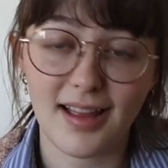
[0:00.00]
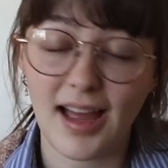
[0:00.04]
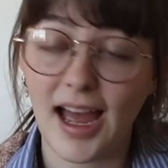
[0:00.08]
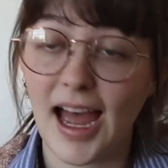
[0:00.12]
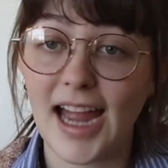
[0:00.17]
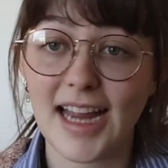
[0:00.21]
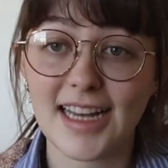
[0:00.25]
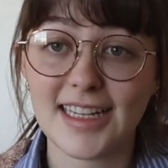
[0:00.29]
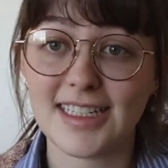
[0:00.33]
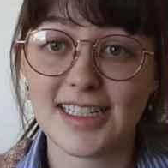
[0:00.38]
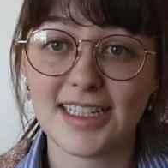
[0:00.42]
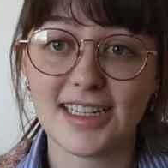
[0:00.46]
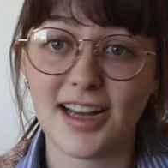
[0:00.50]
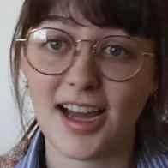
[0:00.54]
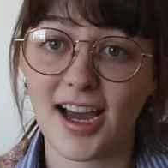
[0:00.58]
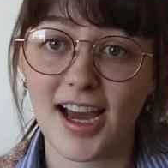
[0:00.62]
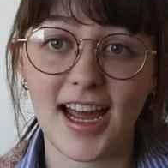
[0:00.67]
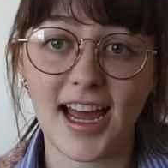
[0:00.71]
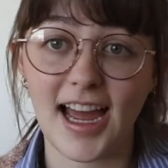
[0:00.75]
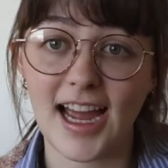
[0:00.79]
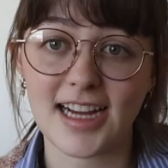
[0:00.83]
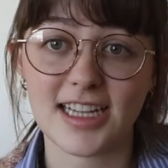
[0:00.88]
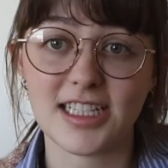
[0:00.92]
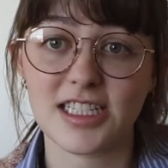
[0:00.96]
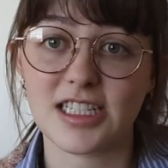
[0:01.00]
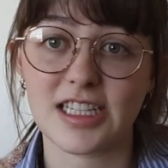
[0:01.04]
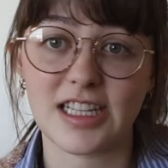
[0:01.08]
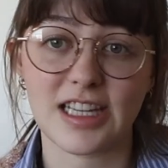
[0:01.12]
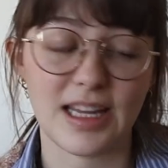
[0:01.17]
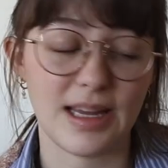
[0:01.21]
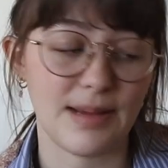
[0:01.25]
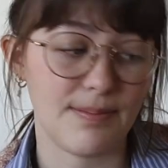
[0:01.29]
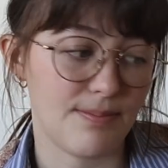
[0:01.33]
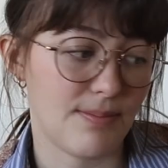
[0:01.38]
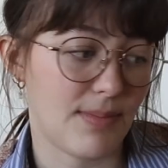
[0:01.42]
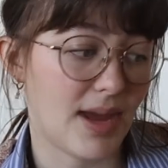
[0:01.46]
I did not
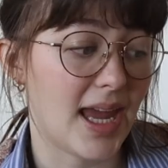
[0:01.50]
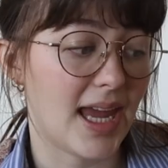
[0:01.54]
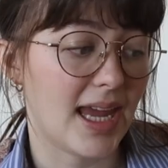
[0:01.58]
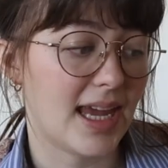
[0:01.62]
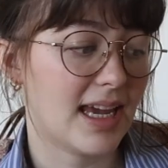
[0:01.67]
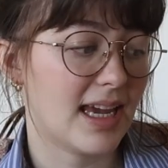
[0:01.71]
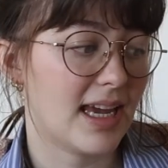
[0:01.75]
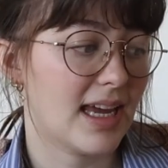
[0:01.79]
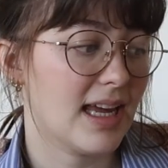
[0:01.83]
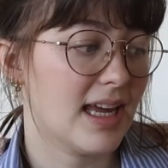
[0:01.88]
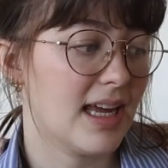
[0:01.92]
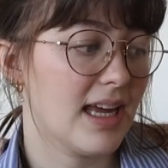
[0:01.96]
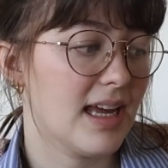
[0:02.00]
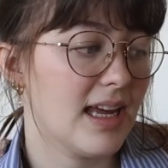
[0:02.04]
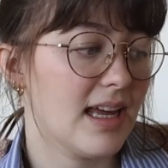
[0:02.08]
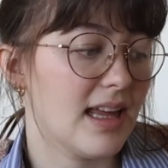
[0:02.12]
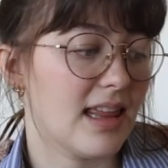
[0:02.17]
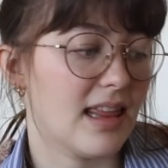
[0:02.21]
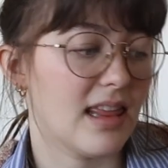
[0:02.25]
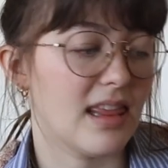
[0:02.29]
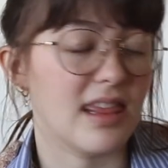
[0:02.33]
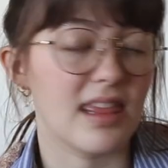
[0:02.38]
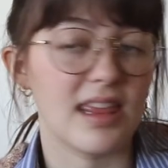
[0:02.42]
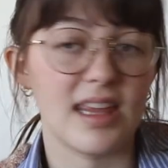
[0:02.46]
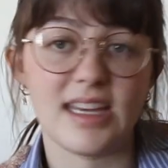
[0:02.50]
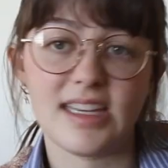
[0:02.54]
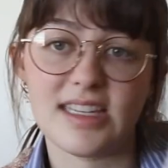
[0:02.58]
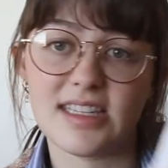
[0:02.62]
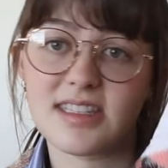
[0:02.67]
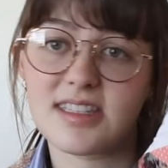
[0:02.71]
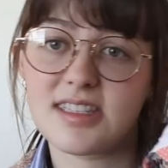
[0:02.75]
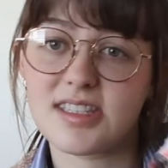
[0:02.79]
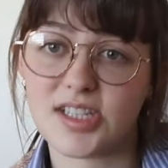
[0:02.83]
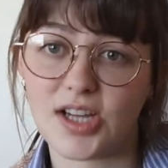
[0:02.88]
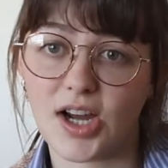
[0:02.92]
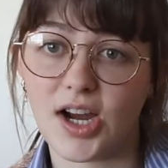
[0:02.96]
actually make this
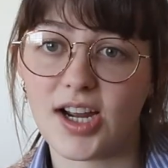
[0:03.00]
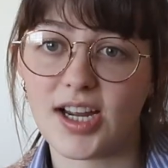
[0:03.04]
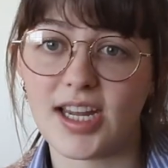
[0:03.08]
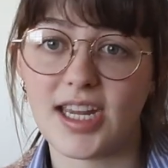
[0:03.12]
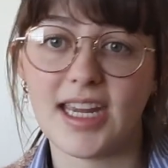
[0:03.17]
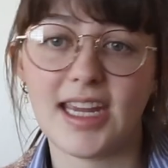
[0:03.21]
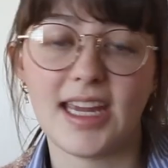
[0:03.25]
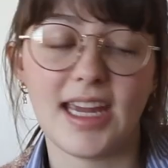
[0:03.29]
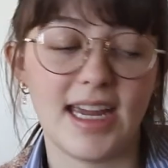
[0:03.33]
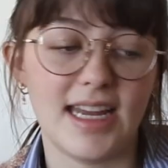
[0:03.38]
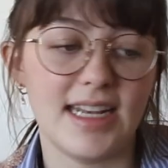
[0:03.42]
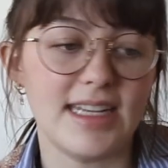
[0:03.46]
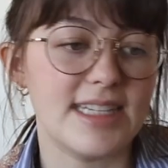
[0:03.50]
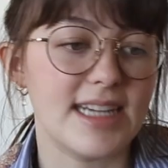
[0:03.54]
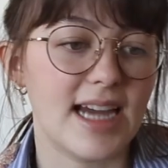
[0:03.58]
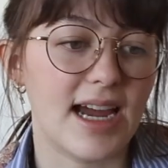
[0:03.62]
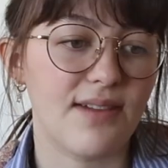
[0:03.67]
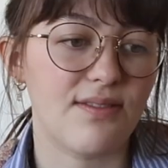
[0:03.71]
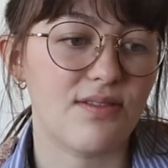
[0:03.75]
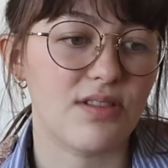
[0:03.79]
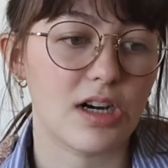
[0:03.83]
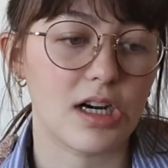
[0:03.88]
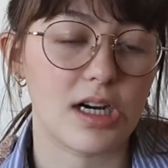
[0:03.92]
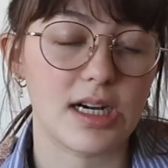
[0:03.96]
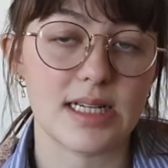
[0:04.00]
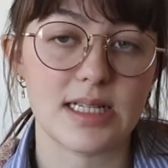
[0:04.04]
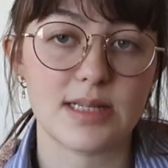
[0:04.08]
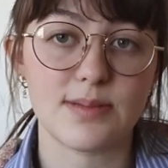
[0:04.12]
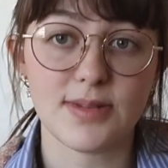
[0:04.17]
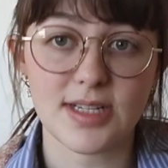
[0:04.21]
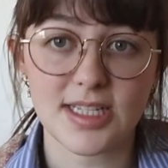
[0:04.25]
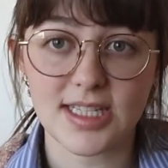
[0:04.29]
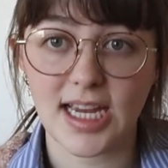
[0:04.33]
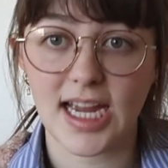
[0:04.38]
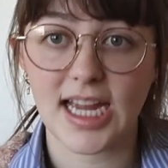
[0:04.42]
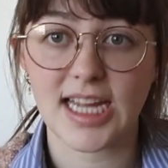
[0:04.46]
stocking in time for
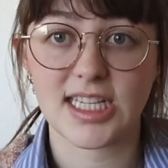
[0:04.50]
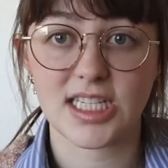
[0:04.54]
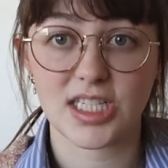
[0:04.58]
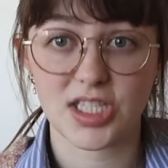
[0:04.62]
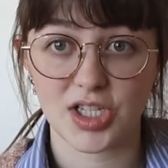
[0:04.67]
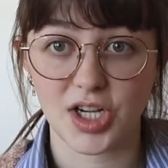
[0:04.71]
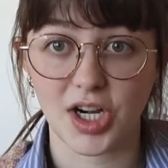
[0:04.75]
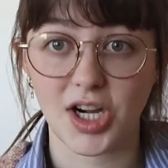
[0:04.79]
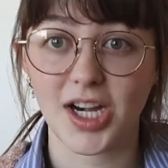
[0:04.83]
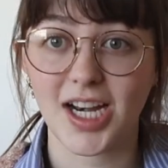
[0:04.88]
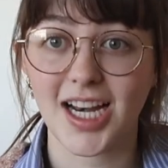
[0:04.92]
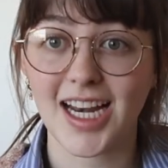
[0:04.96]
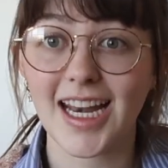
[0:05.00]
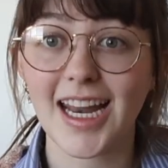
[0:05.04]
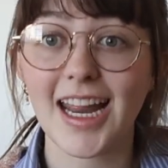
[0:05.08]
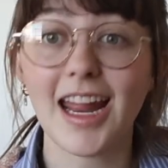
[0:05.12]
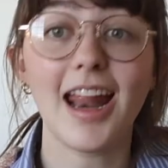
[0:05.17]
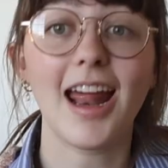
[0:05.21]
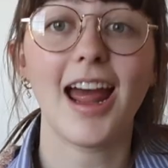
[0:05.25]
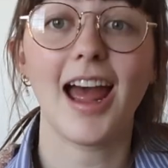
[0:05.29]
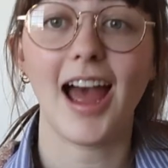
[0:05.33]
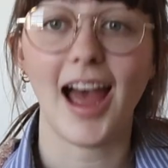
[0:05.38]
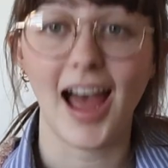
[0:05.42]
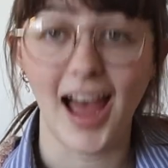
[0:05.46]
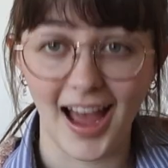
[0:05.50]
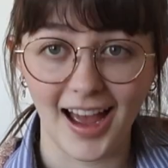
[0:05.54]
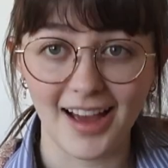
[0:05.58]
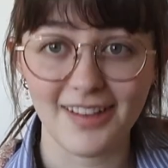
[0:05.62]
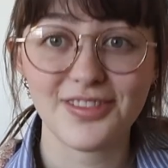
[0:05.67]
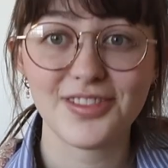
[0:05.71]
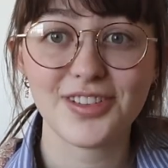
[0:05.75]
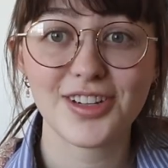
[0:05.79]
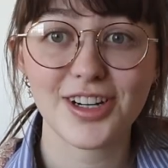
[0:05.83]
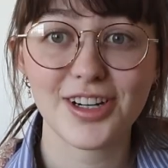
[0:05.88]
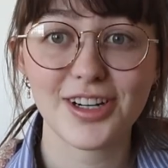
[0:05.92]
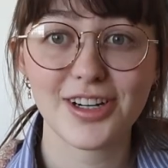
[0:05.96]
Christmas. I started it
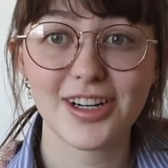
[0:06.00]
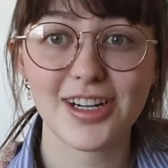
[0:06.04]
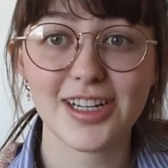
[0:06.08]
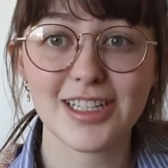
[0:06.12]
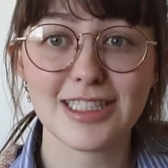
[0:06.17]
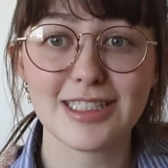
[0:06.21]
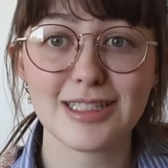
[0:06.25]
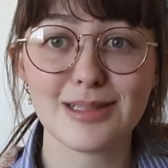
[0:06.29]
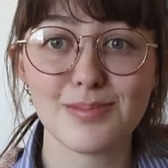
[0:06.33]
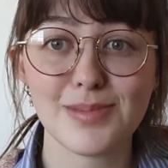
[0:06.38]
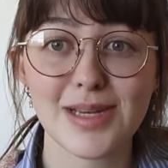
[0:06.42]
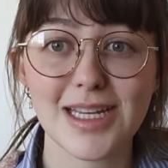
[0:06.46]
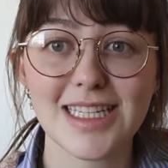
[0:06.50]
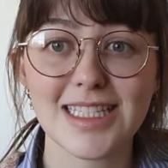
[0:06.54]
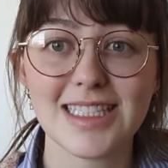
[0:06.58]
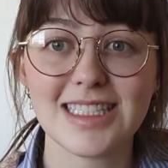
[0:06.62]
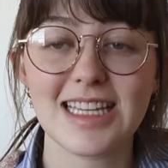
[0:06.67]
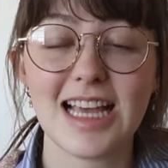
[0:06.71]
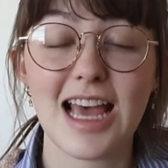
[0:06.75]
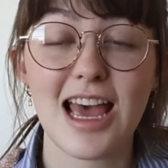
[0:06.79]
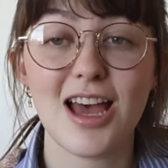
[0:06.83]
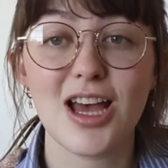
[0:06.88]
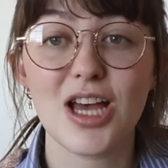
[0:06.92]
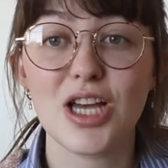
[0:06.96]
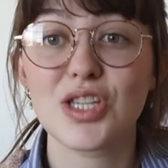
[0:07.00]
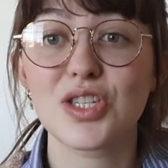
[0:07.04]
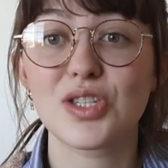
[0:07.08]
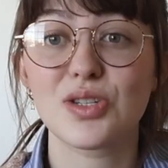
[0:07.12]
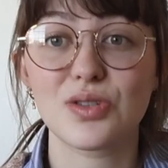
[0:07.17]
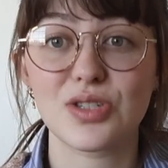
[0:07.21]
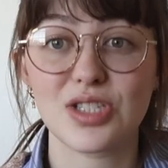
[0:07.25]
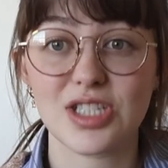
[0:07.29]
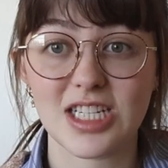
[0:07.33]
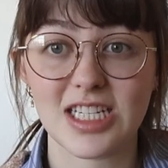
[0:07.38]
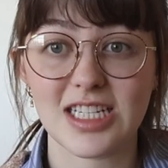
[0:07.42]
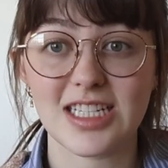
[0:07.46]
after Christmas,
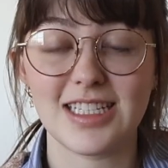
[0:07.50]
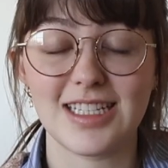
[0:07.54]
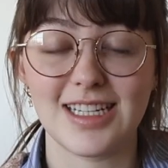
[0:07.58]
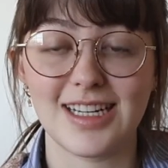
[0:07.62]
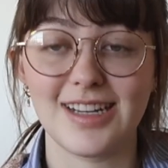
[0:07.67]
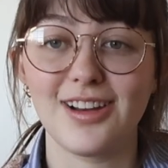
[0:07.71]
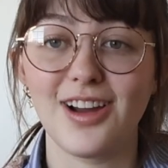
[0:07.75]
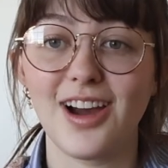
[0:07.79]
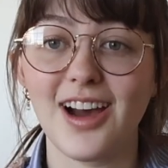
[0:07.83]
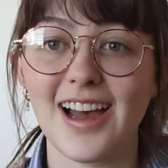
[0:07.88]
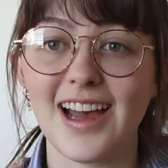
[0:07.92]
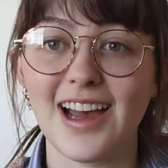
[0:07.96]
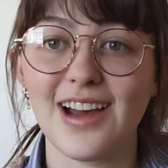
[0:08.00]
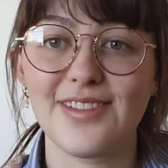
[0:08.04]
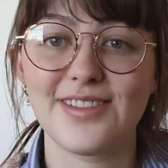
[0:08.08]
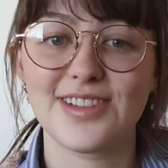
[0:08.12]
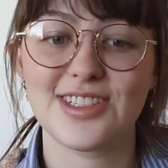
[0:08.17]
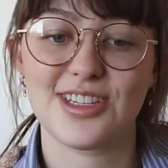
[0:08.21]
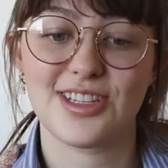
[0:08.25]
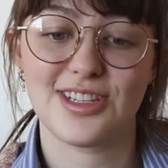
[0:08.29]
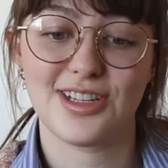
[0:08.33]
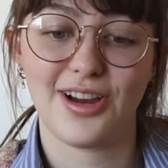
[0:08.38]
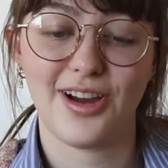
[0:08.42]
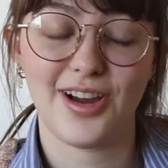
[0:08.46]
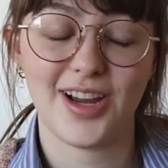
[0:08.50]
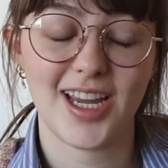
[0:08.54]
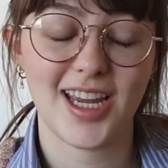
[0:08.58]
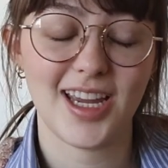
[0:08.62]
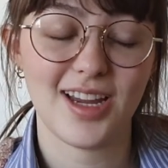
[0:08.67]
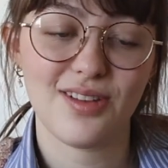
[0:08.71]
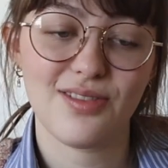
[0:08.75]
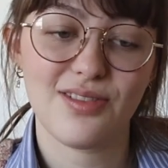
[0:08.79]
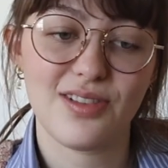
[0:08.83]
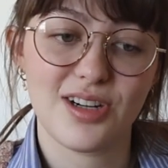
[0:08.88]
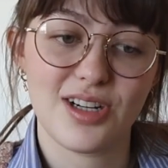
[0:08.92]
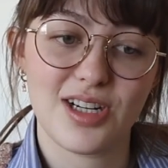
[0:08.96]
so she did not have a
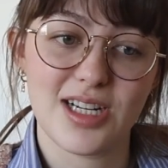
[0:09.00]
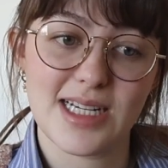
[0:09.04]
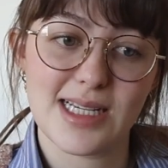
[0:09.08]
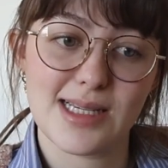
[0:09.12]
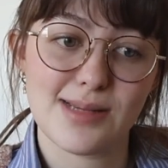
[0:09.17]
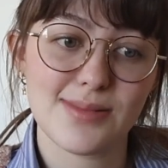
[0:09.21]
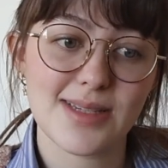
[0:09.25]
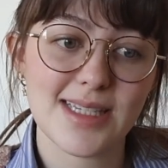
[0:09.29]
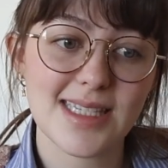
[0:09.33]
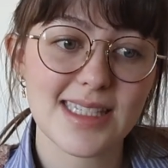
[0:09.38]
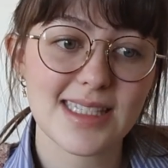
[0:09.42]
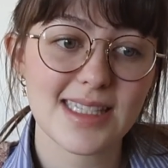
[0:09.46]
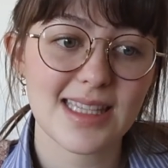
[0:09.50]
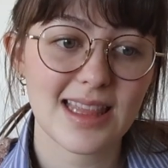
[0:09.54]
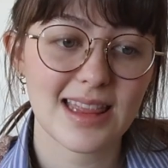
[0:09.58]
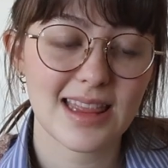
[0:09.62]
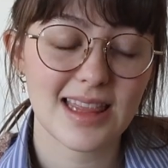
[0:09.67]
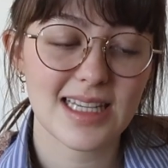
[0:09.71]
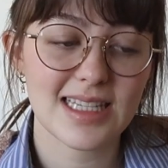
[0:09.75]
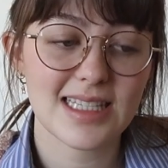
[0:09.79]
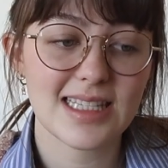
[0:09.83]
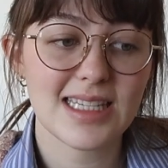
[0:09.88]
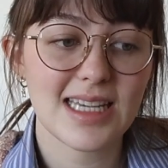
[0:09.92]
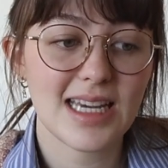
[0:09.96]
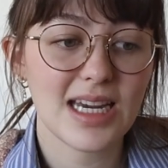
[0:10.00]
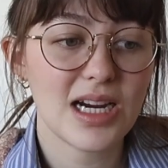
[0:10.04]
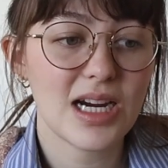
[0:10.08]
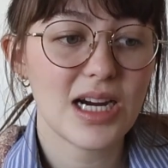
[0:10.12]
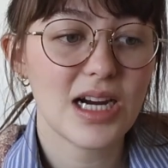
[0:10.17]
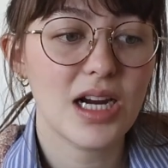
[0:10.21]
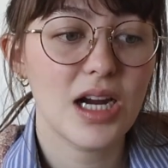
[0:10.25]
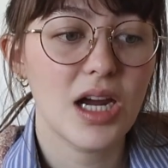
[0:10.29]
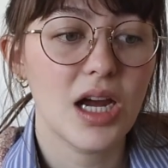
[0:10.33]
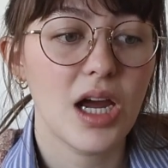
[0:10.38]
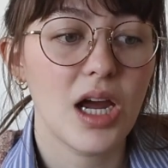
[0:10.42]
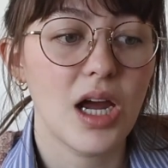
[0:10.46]
stocking for Christmas this
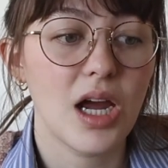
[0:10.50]
year,